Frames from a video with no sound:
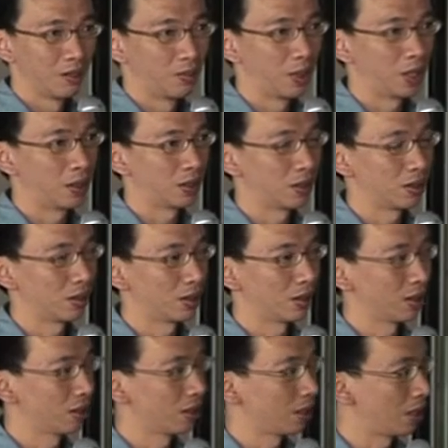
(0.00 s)
because
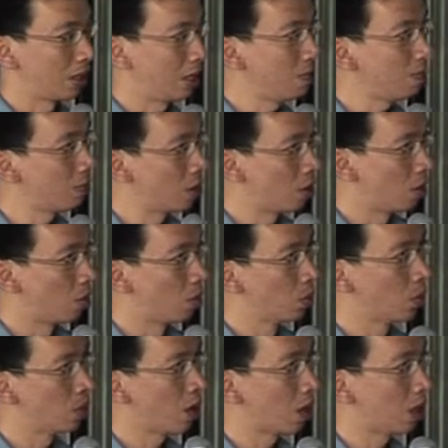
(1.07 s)
clip,
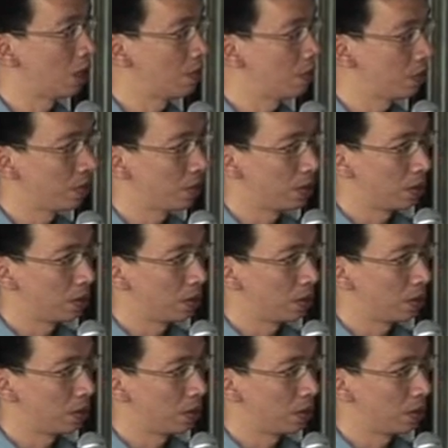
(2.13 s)
bulldog clips,